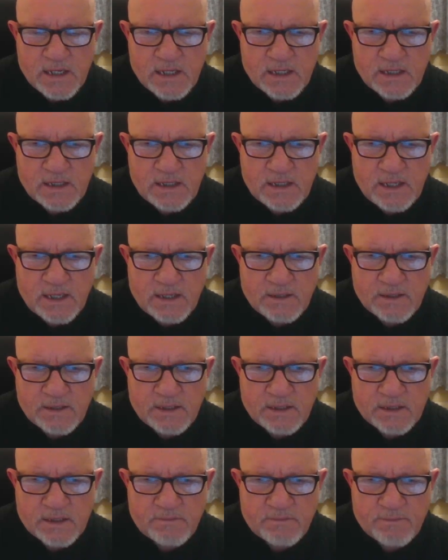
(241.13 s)
Yeah, he
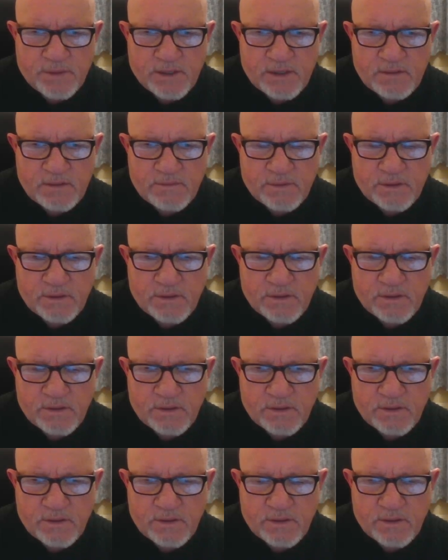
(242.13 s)
can play.
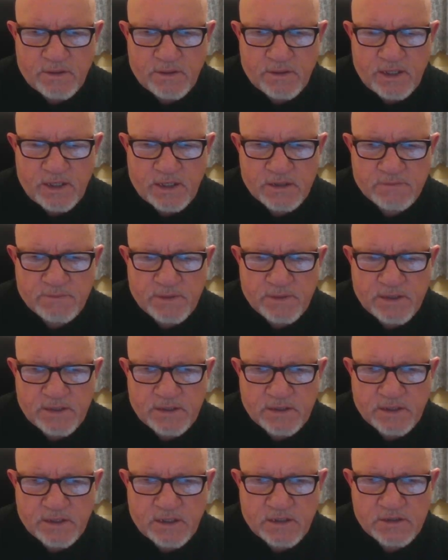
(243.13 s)
Yeah, he's
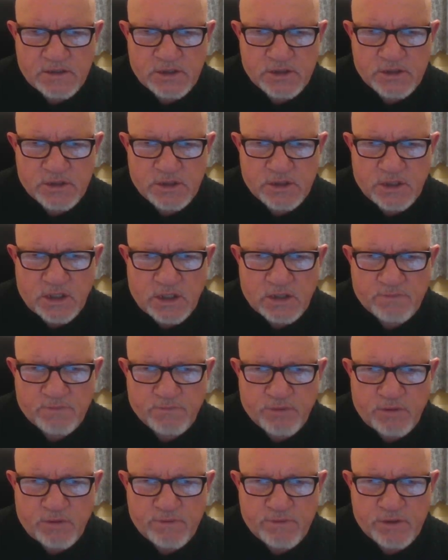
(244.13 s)
played. I
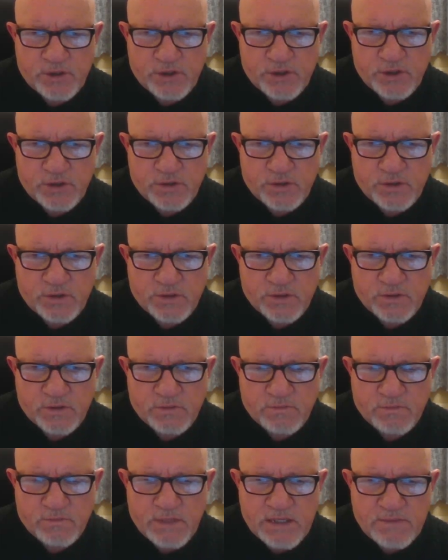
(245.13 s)
probably should.
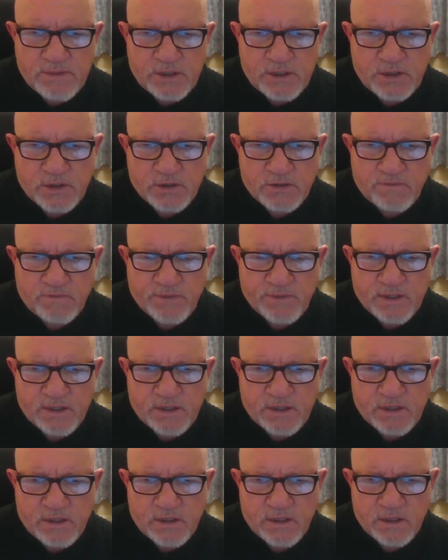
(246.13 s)
Maybe should have
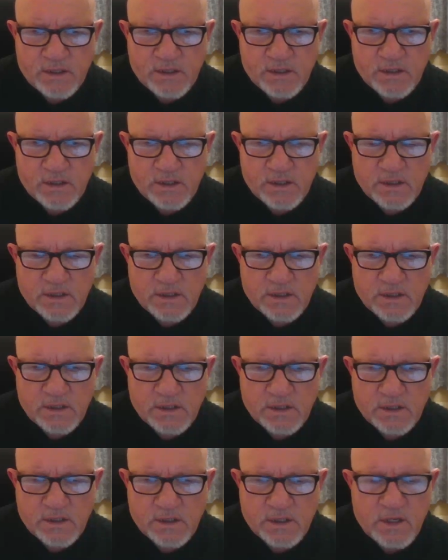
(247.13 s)
played.
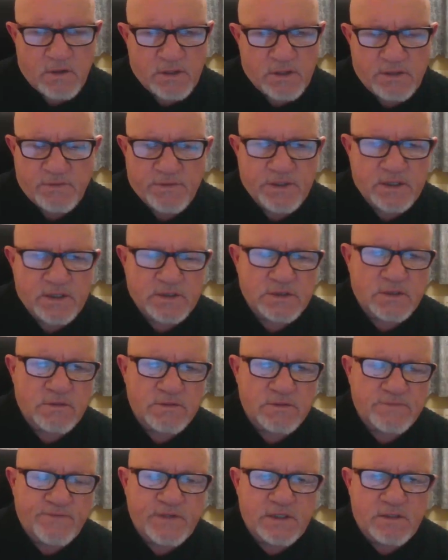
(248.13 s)
No, I don't think so. I was
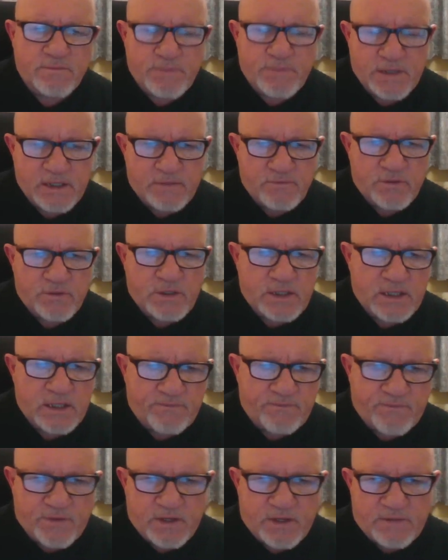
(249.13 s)
thinking of playing rook
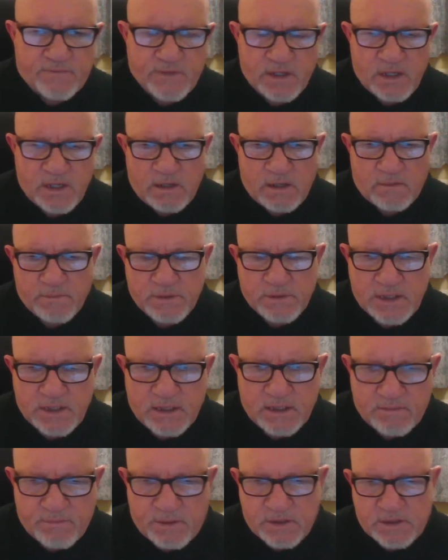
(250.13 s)
a5,
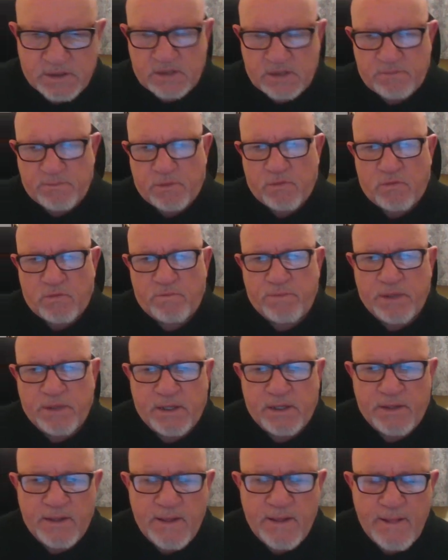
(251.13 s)
protect my d pawn, but
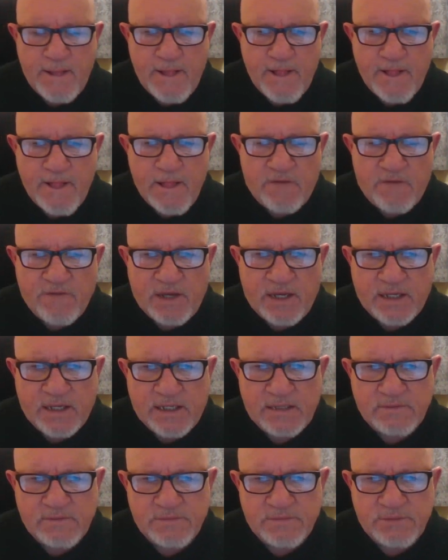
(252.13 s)
I think that
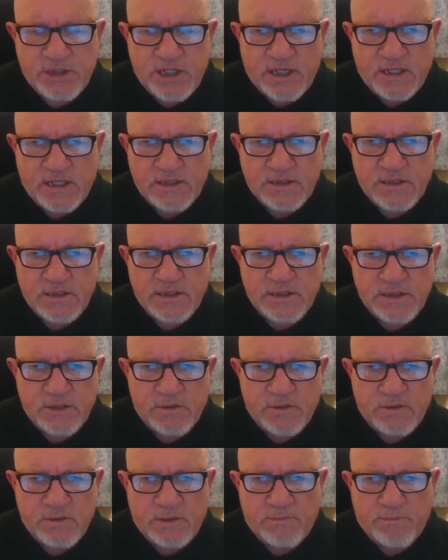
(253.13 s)
gives him chances. So
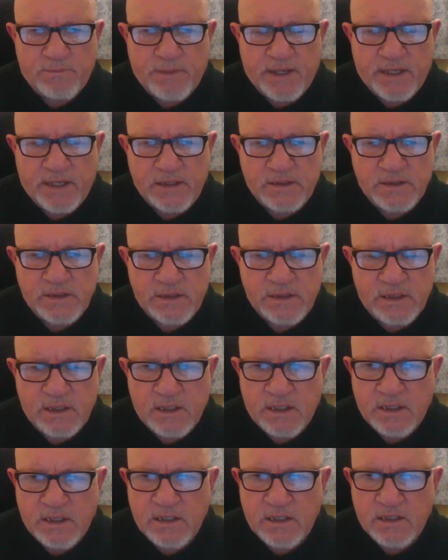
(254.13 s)
I went back to
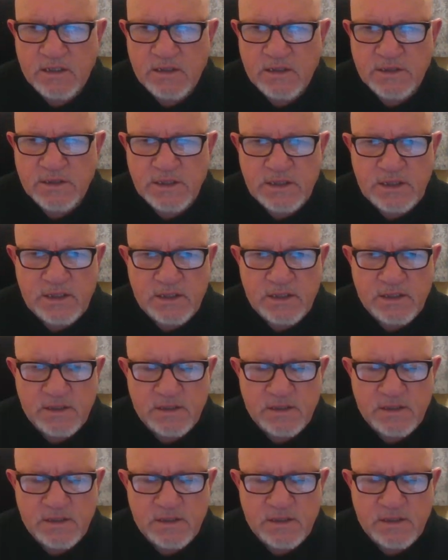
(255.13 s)
c7